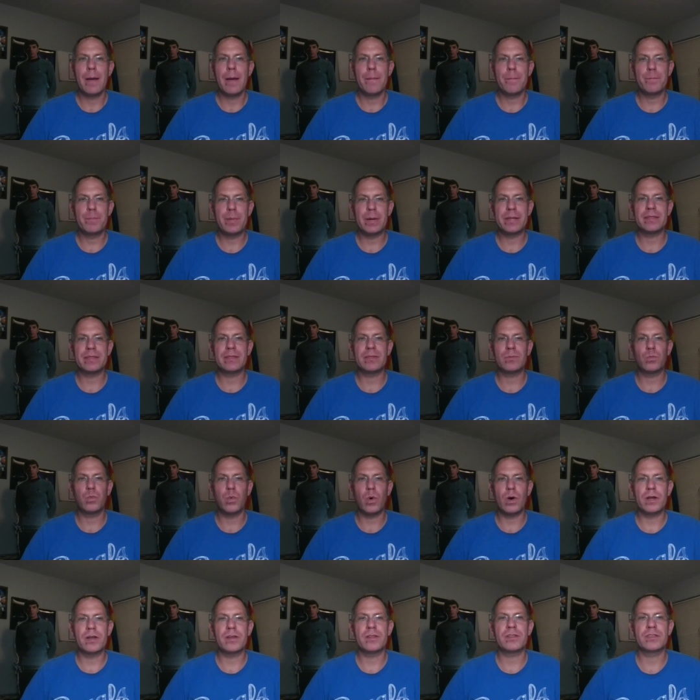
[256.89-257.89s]
but
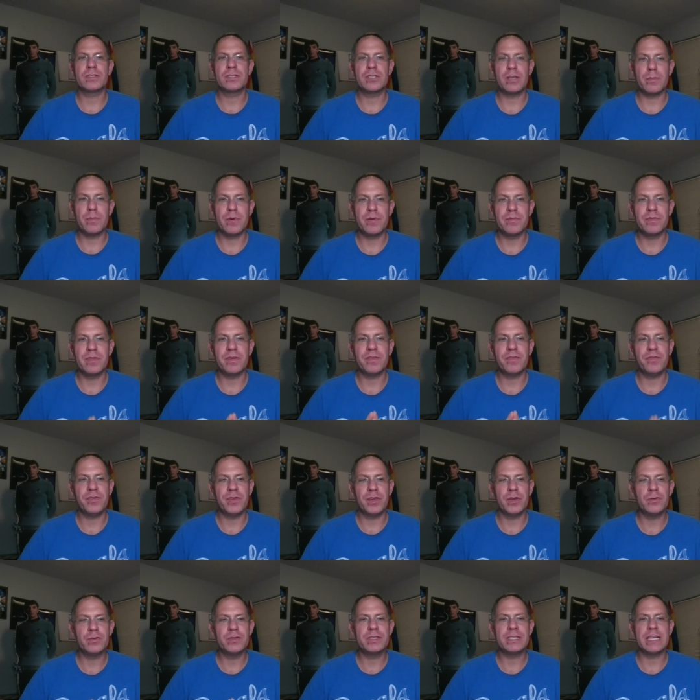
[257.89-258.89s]
some of the
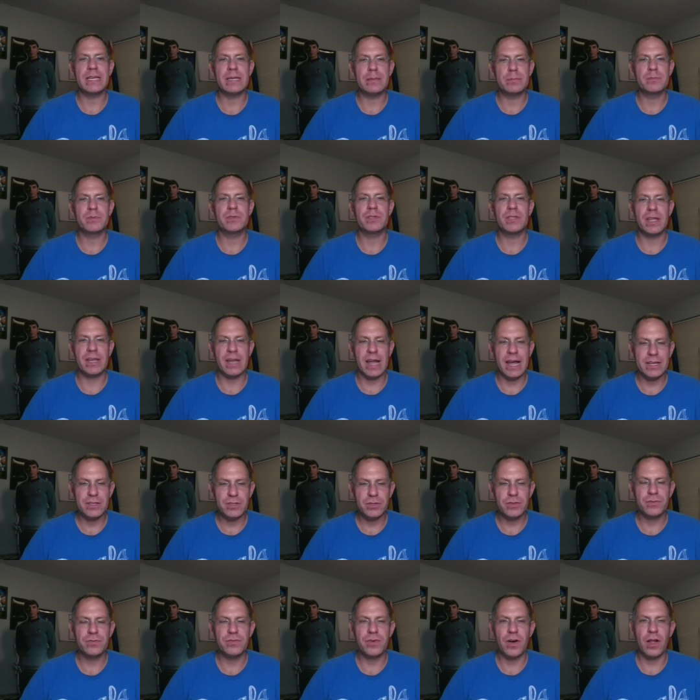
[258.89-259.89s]
few teams that I
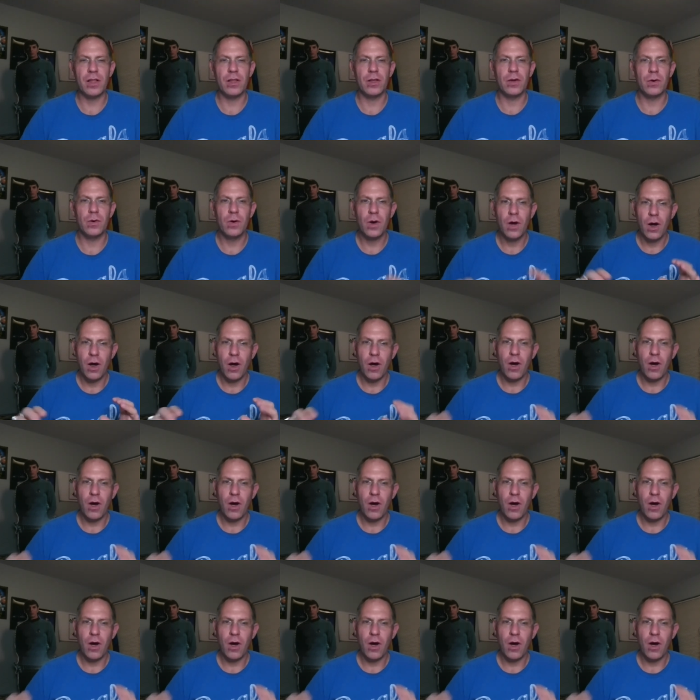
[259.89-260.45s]
do follow